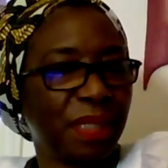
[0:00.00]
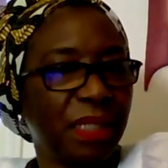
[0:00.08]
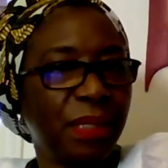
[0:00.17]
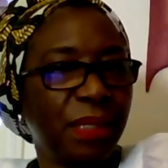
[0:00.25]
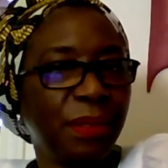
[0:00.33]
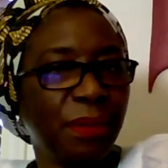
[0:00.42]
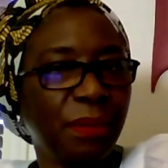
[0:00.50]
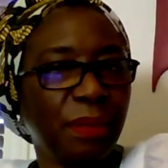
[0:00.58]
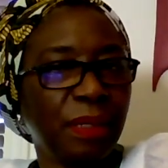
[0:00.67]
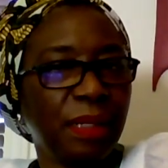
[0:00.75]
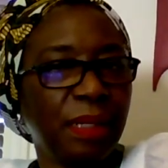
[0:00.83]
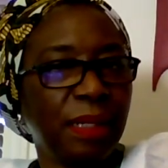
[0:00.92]
you know.
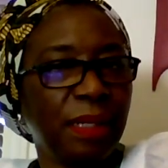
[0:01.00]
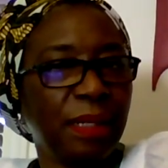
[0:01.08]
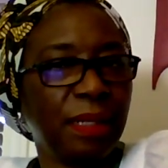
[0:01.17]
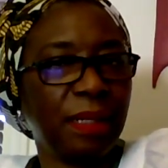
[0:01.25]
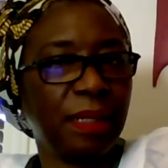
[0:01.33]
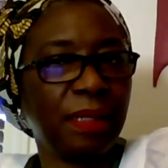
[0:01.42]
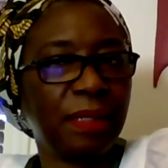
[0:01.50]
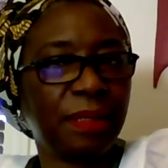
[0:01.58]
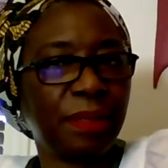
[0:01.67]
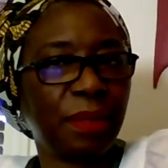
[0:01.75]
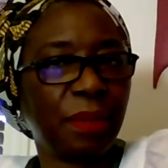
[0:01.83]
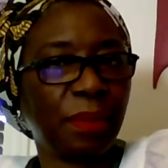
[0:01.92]

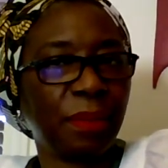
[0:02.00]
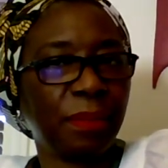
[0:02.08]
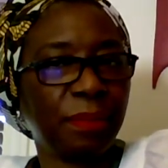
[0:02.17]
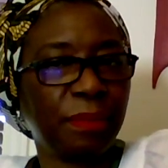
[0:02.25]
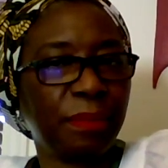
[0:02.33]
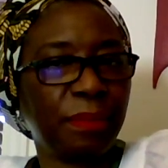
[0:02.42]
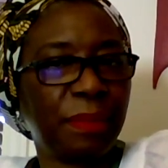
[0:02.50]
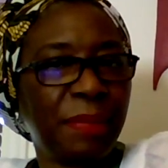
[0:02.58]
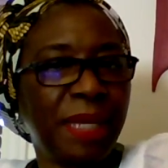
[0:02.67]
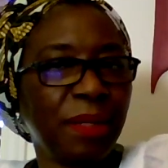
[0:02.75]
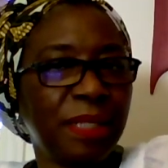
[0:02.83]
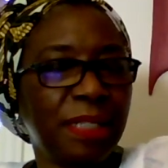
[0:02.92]
So
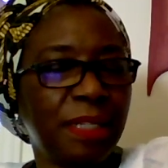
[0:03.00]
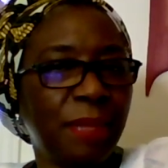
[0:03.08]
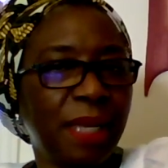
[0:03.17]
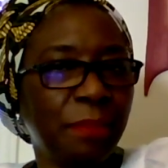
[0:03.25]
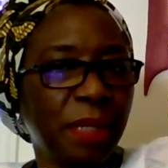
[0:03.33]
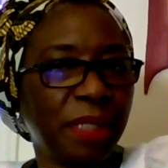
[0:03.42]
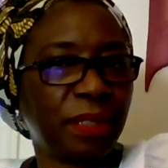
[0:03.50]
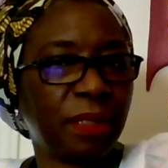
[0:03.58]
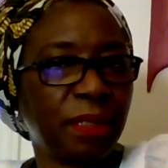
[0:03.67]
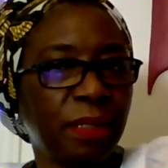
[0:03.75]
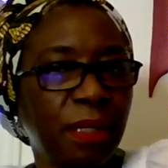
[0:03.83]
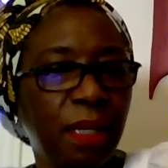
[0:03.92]
may not seem like much
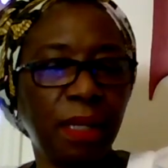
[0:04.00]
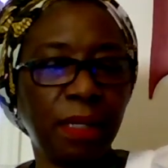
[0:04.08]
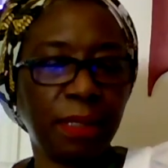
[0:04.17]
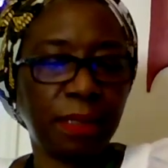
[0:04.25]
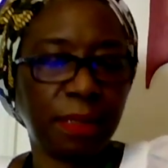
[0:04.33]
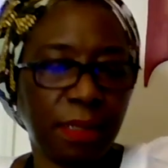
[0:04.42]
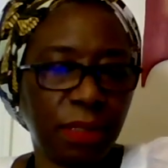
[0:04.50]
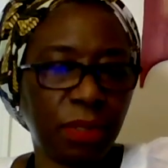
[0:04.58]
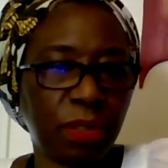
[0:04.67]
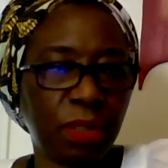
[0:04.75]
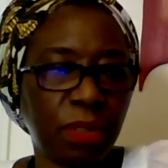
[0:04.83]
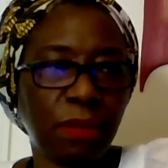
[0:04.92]
to
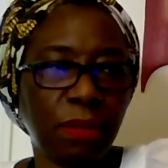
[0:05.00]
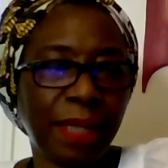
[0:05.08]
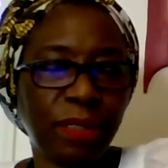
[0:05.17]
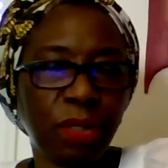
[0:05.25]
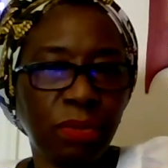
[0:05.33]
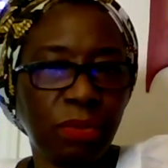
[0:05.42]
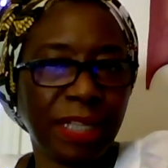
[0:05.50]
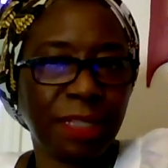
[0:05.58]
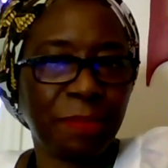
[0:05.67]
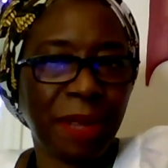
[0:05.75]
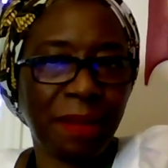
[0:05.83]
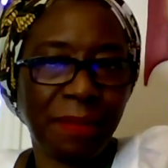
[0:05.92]
you. I don't do
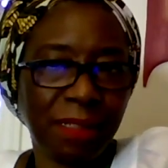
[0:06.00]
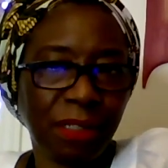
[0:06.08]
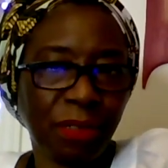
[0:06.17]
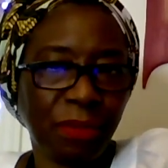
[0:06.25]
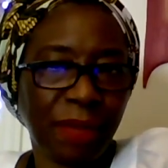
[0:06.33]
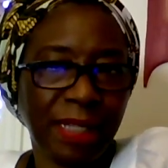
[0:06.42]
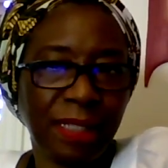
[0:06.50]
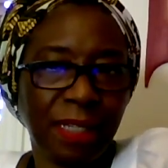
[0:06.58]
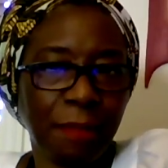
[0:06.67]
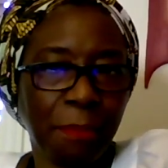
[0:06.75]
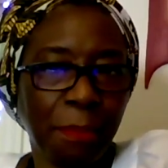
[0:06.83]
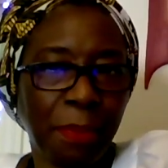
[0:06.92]
experimental
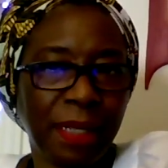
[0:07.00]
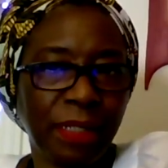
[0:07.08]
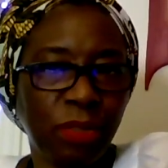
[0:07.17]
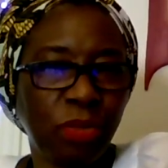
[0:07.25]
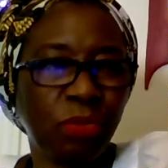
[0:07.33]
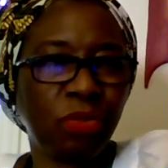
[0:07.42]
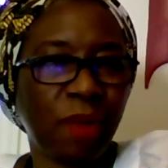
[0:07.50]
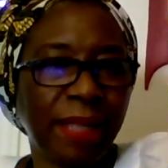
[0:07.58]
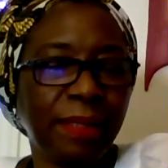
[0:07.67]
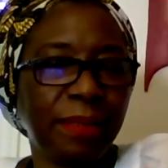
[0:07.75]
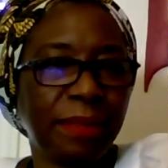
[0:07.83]
writing, but I do try